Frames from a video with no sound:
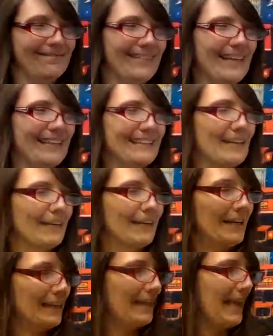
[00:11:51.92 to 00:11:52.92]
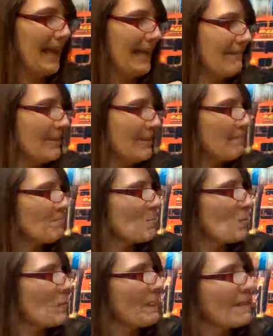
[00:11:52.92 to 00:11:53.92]
That's how he got the hang of it.
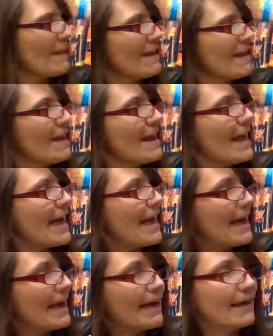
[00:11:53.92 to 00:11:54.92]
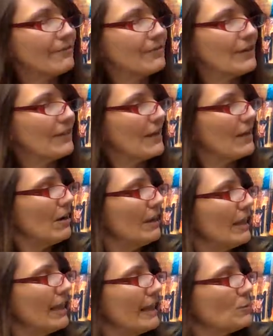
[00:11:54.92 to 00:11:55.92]
Everything
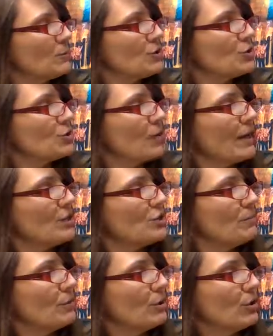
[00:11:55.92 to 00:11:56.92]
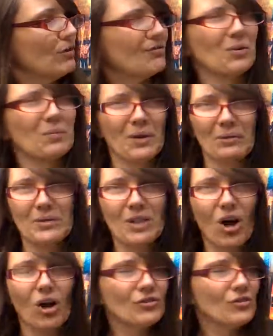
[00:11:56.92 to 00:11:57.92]
on land was strange and beautiful, but it was
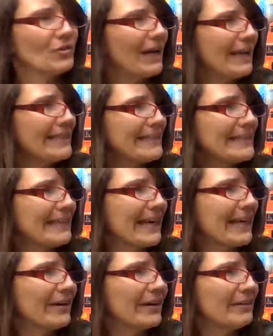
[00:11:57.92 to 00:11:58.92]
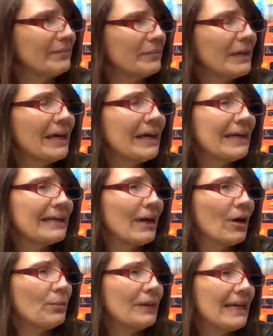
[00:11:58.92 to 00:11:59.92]
also kind of scary.
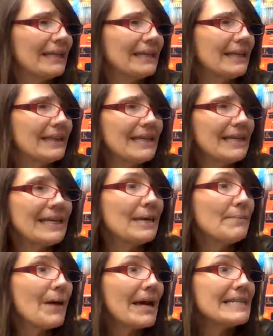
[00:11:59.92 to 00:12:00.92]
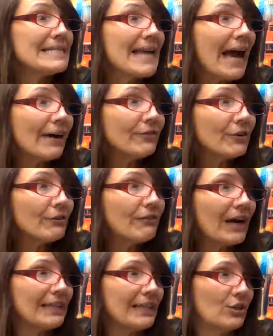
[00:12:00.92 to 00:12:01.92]
Kelp began to think he might never
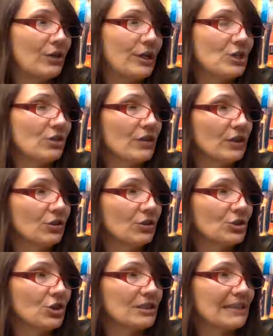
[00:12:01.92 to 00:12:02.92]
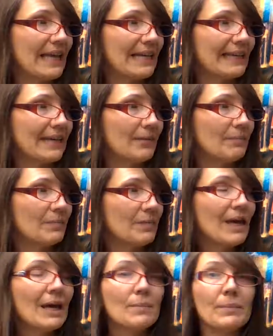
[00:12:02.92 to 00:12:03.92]
find the creature that looked just like him.
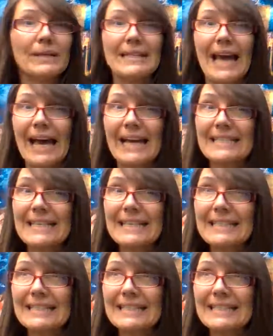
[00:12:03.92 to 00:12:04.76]
But as he